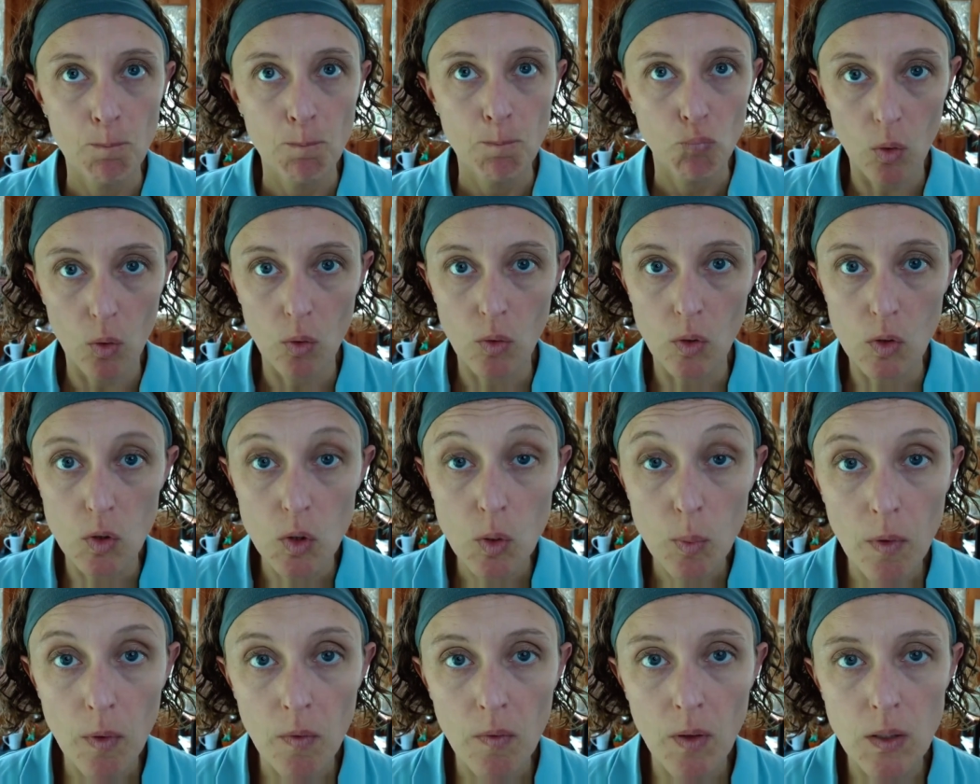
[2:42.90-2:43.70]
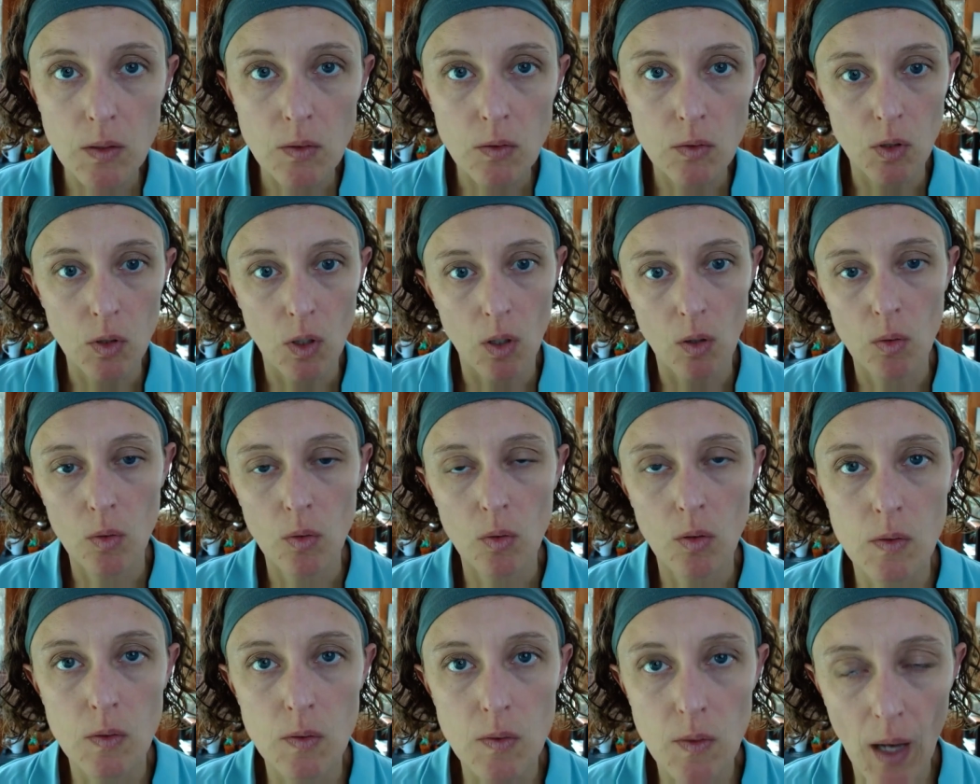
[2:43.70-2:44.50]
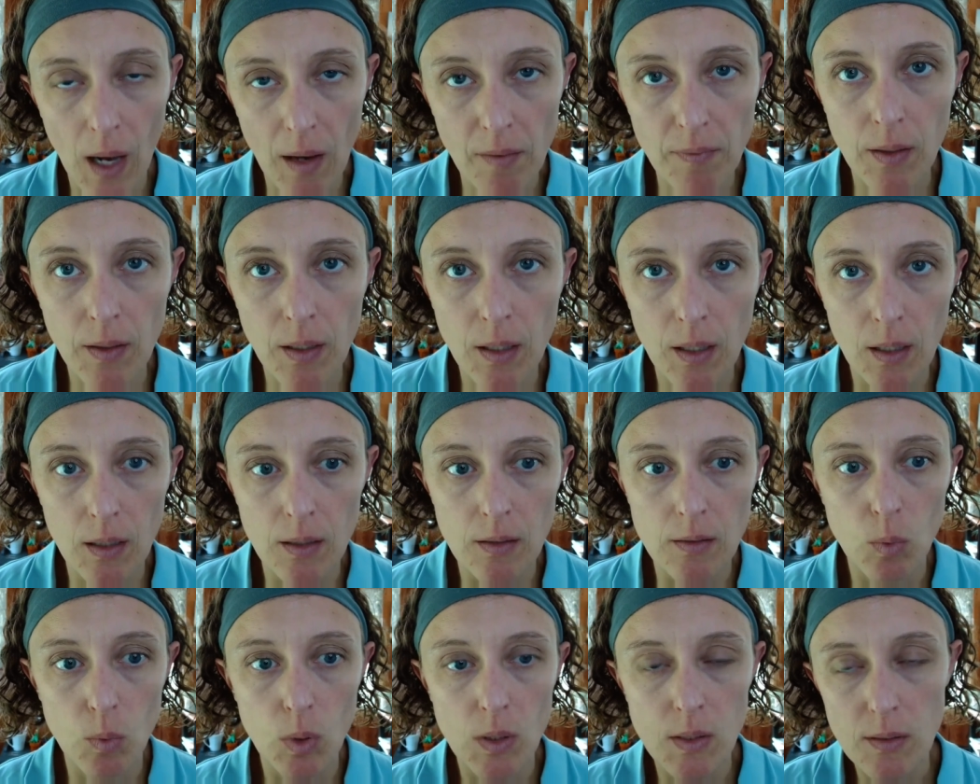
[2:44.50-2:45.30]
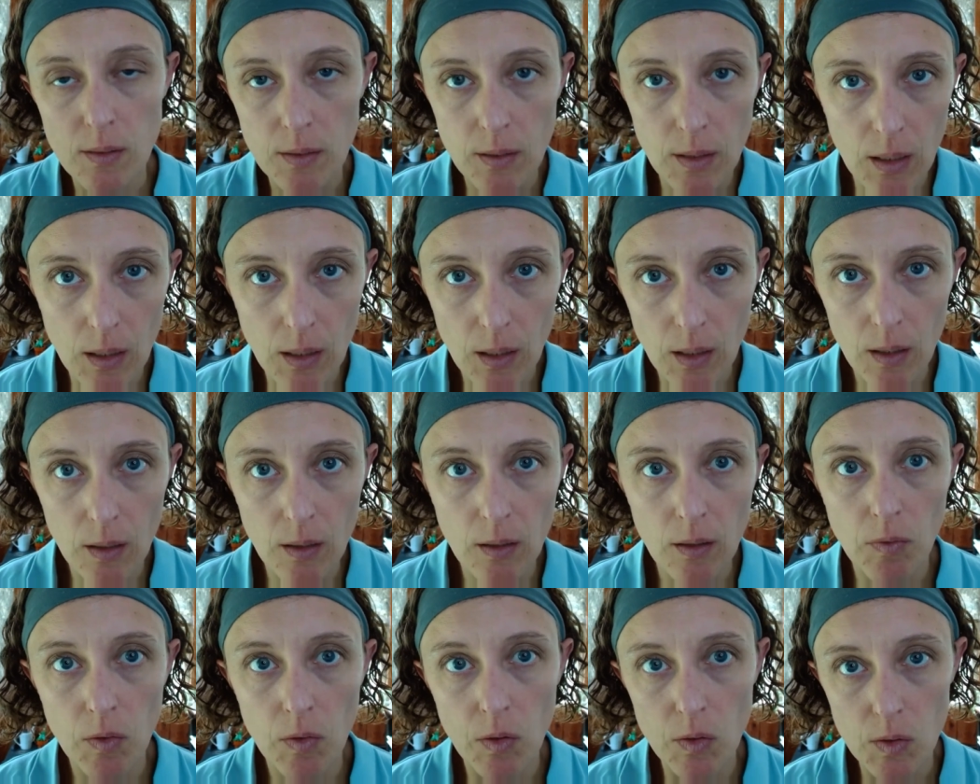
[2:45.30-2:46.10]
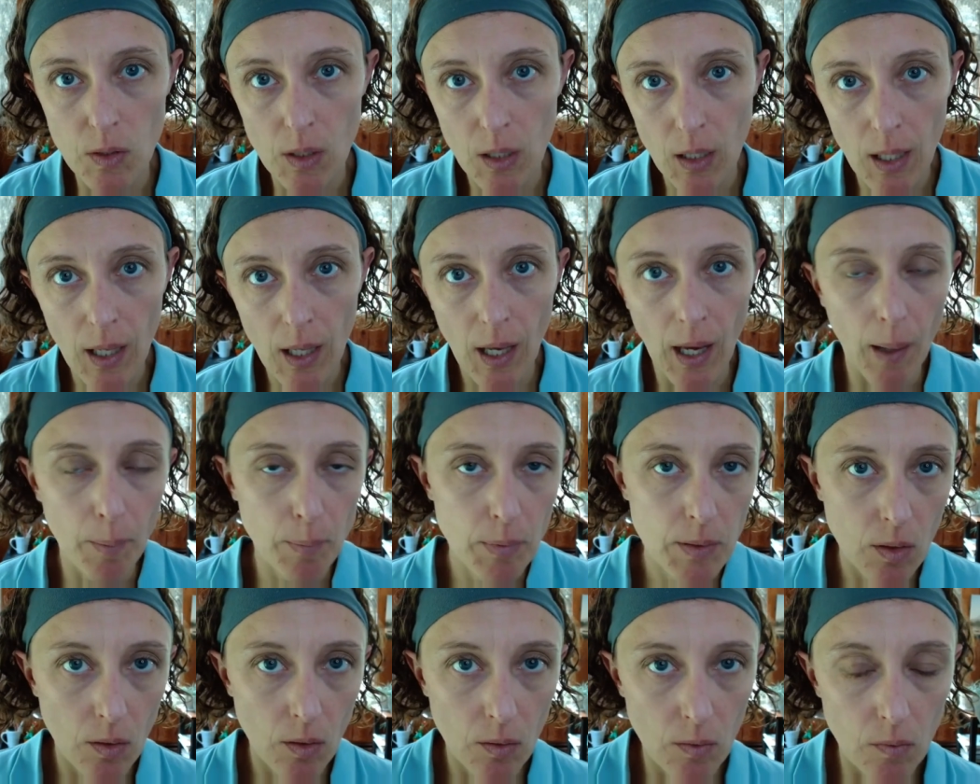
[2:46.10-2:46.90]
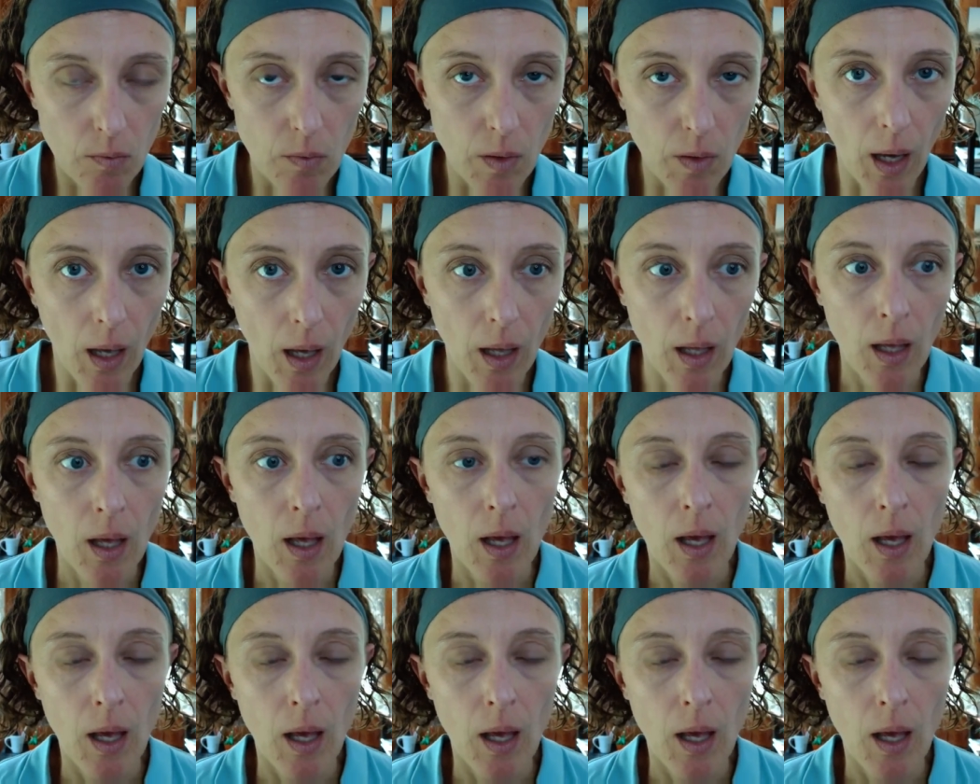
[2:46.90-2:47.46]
who the supervisors are, who the staffing is, what's needed, if there's any gaps, all of that.